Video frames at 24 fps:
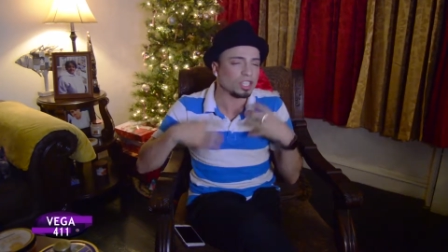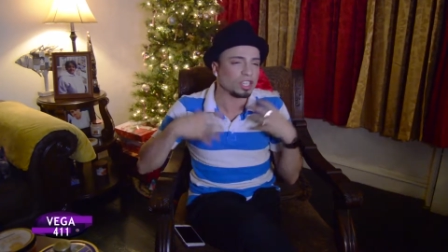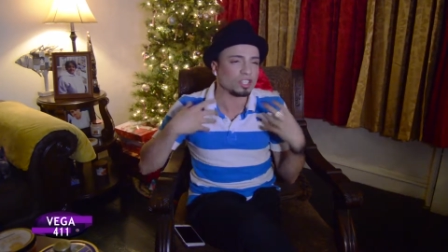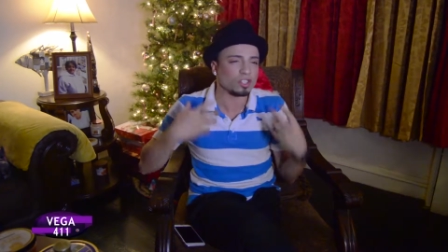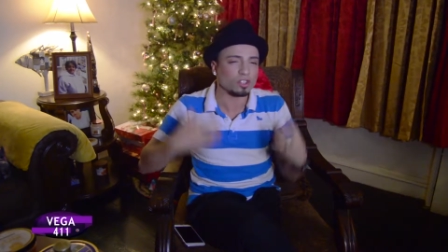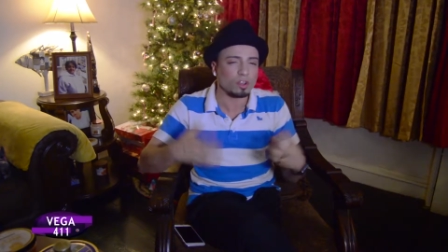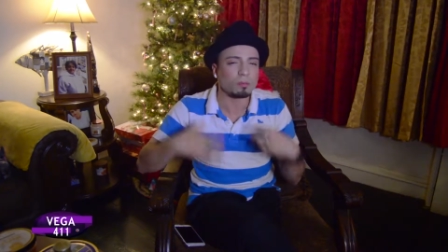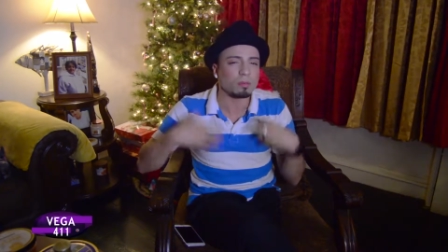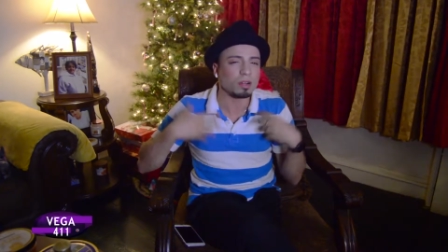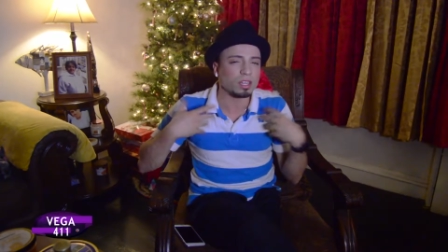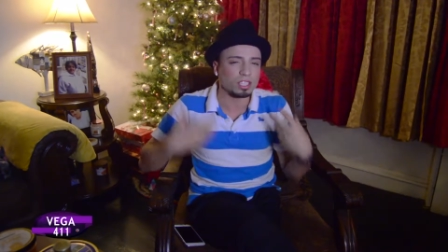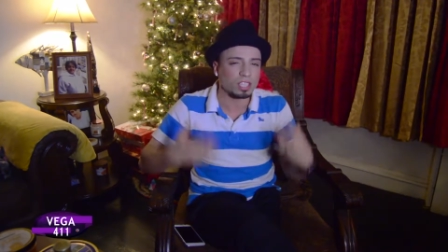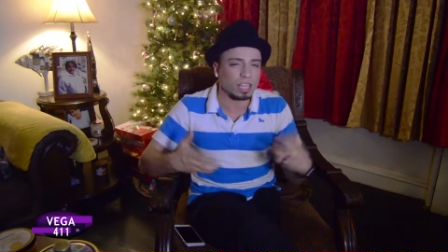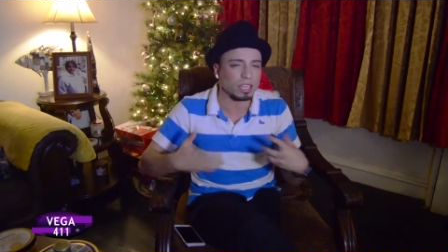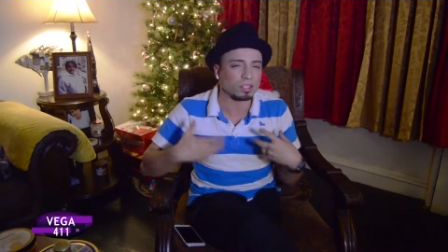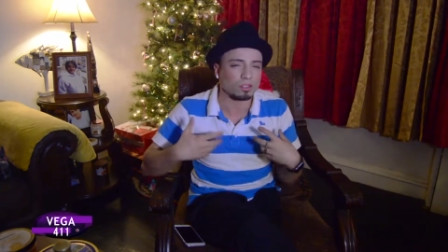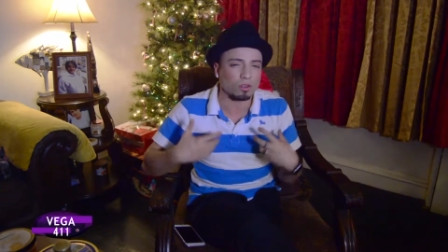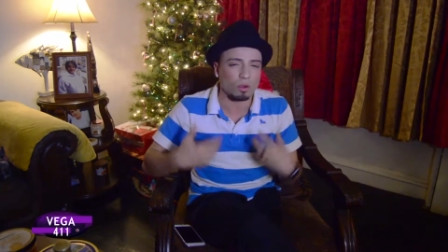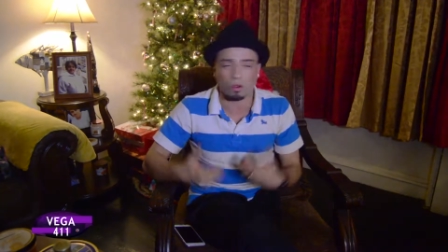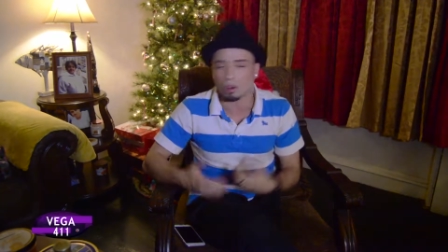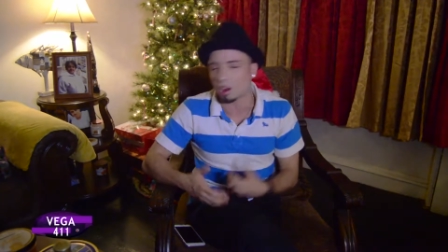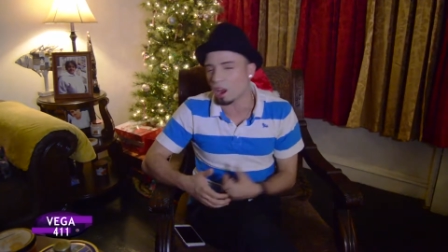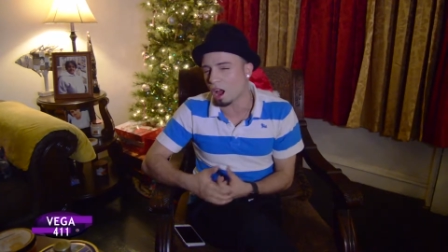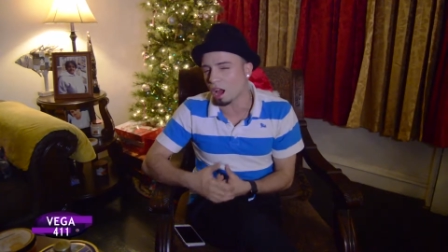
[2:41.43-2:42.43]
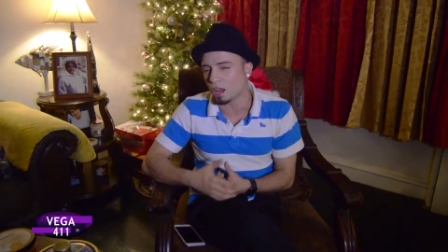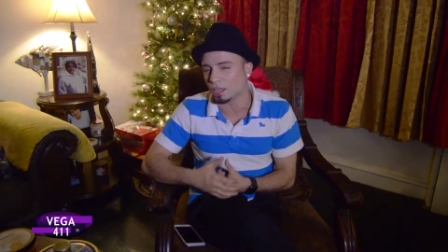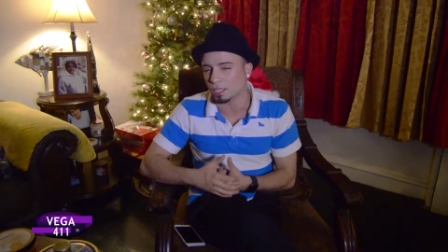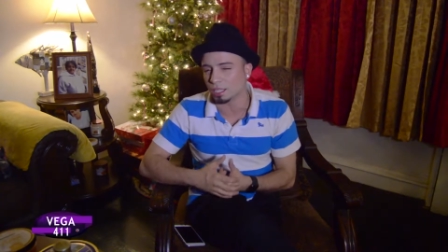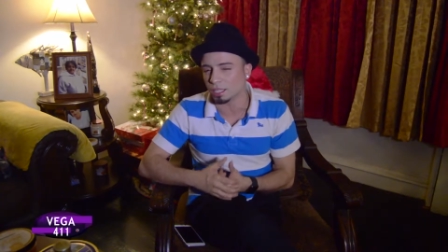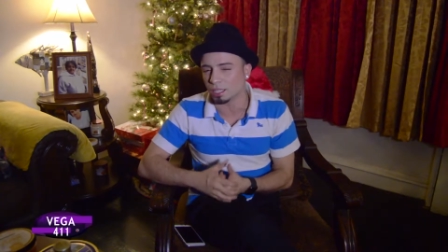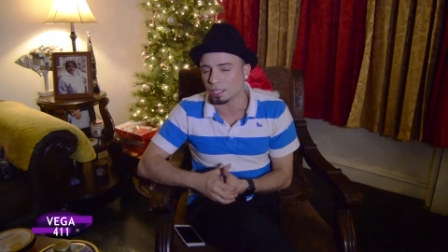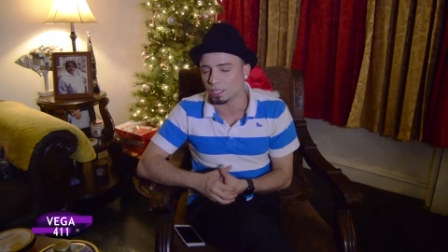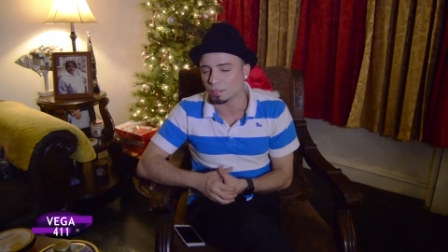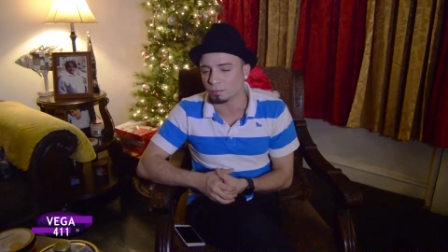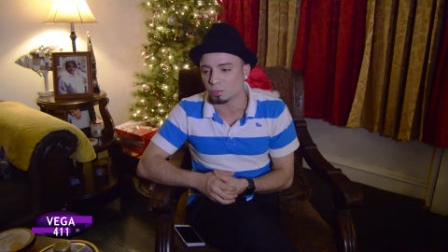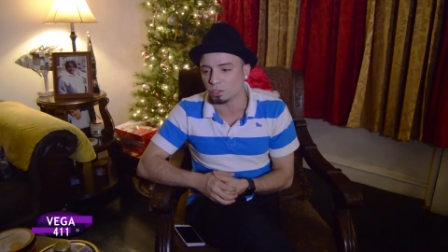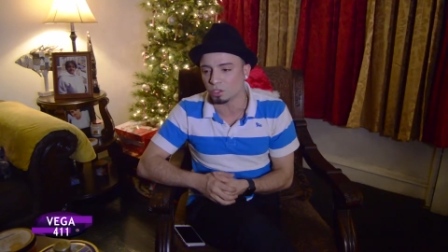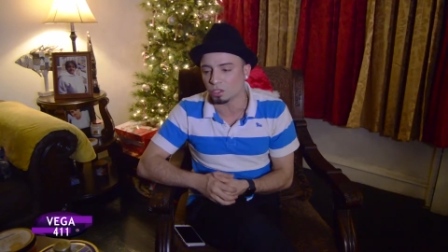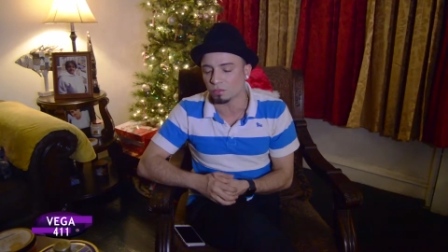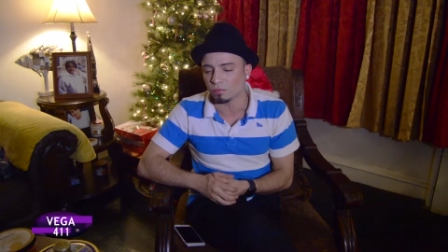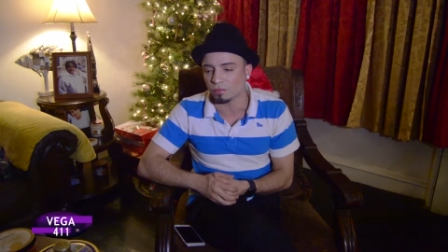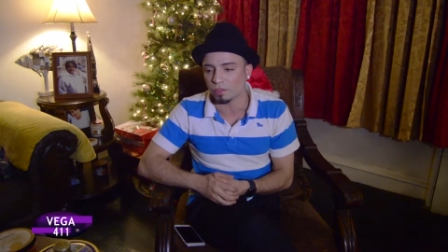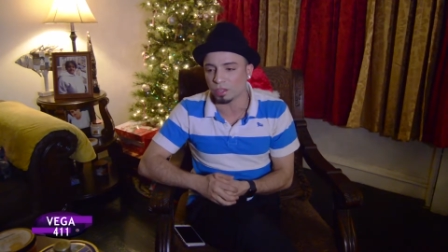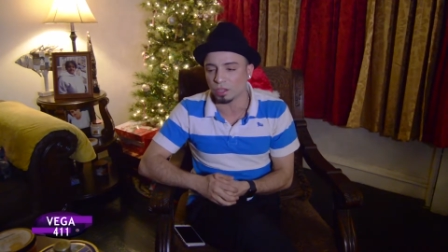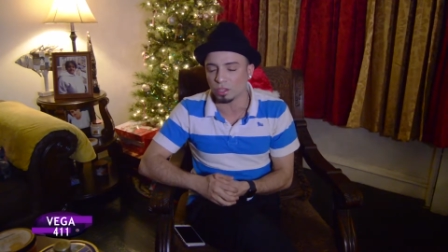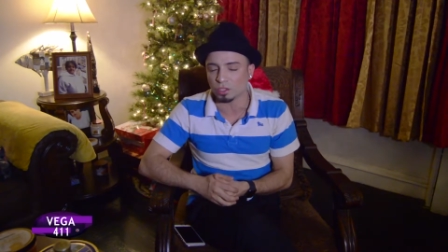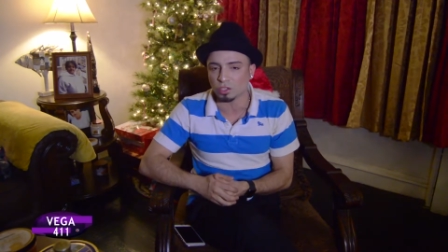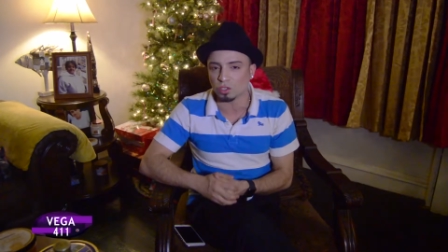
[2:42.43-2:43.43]
so much that's going on in this music
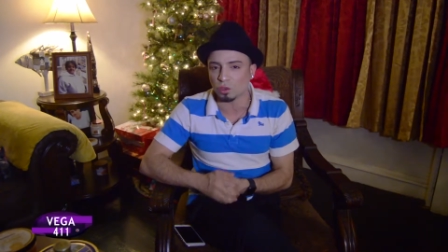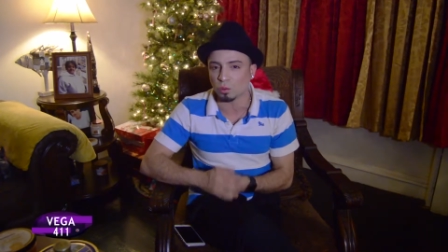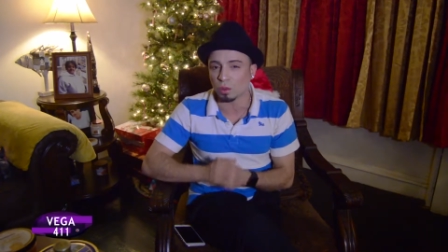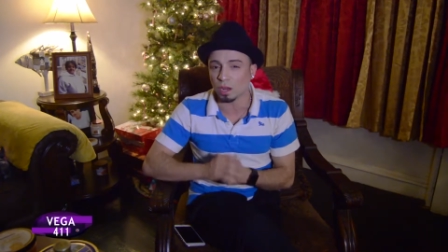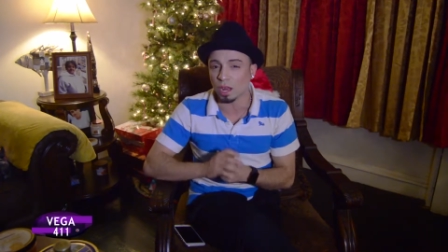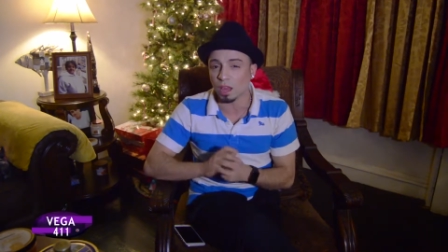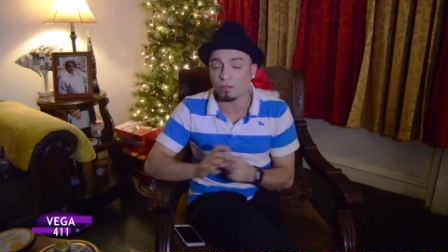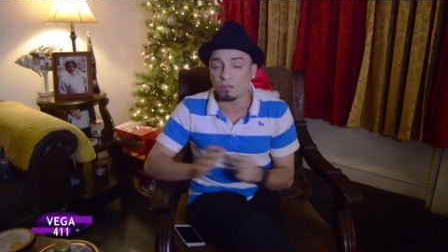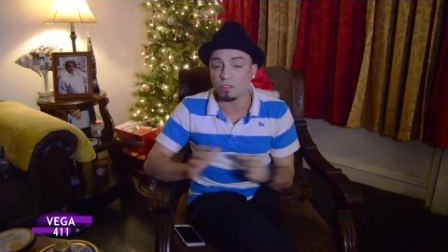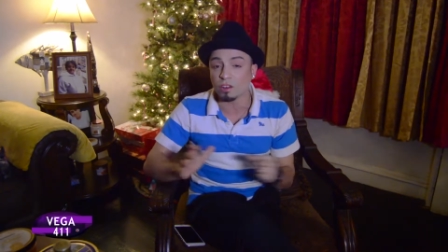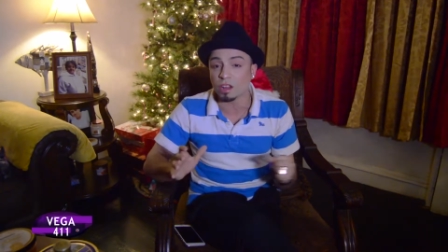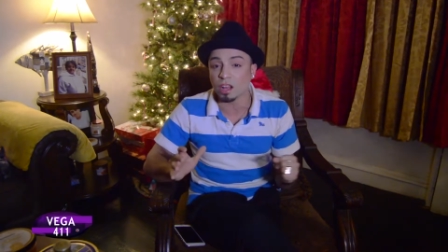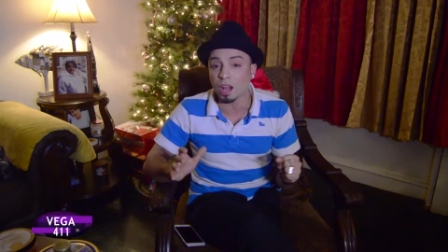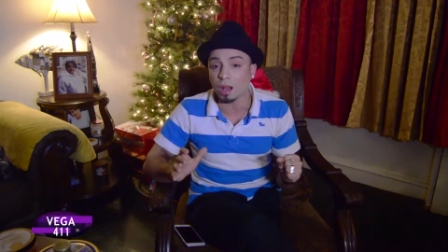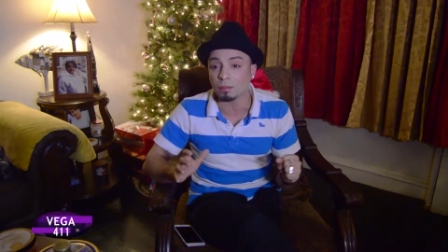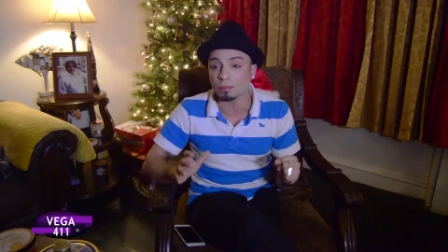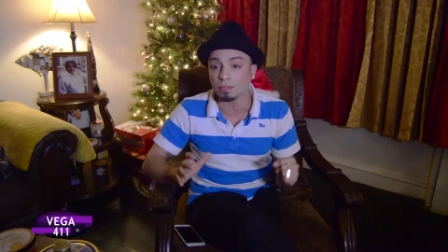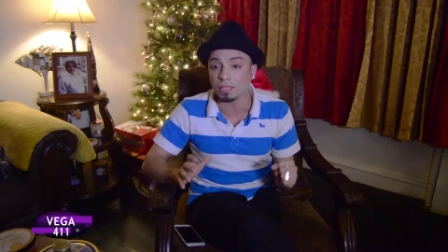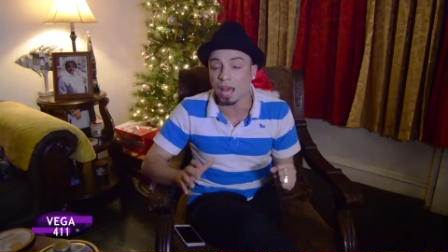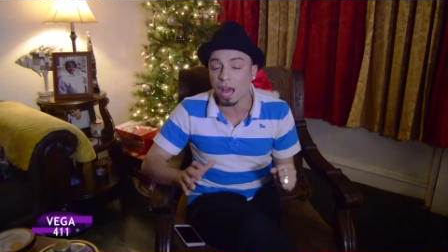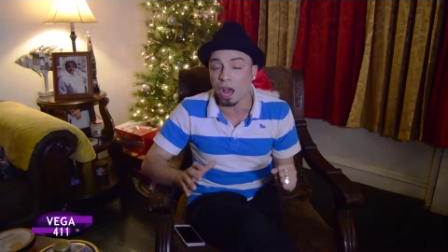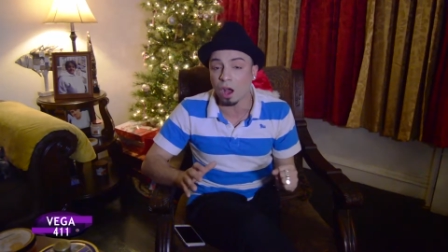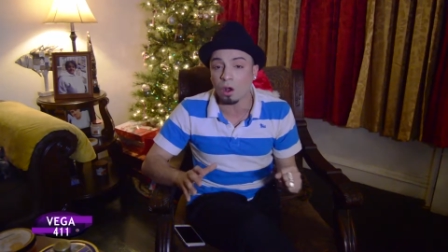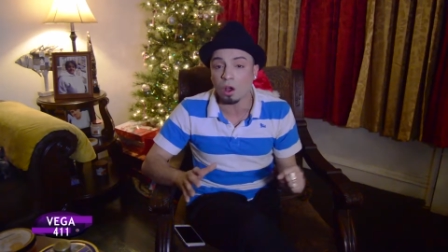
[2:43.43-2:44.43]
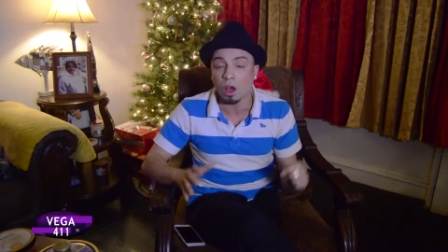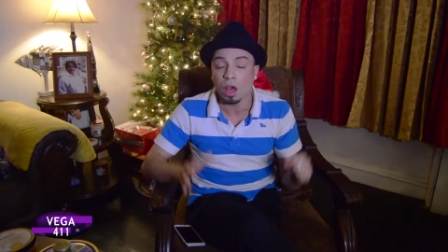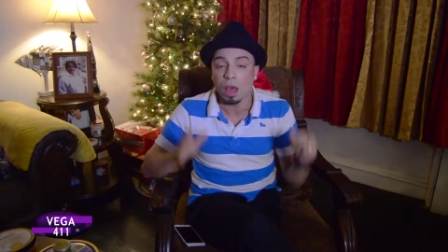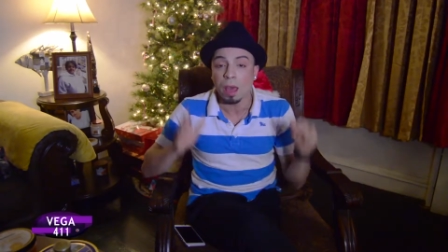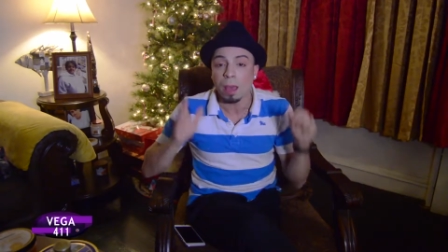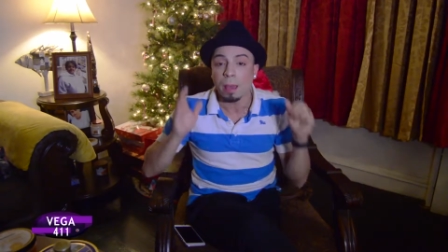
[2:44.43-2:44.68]
video. So whenever it comes out,